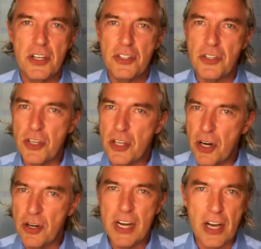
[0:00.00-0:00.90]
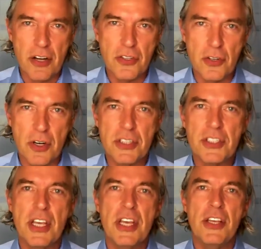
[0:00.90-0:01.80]
So you go and knock on
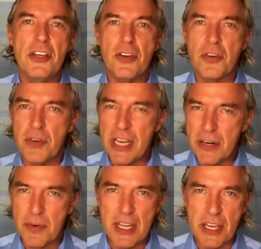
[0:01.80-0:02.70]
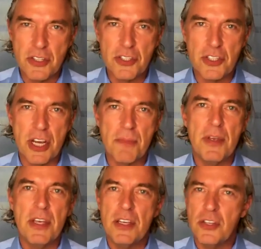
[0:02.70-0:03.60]
doors, you create a
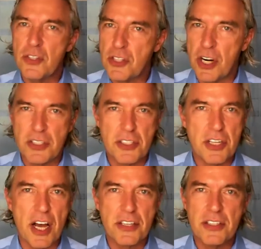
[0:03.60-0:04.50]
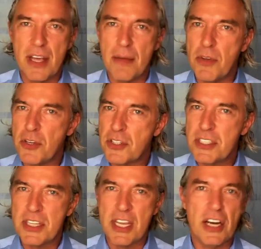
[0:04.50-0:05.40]
relationship, you start to talk to them, you're
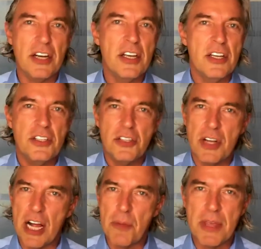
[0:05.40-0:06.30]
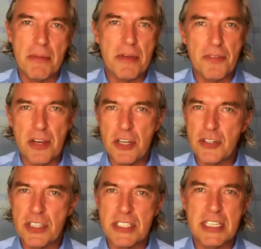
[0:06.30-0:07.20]
just there to help them if they're
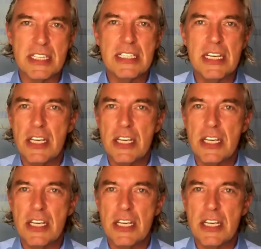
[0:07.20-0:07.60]
interested.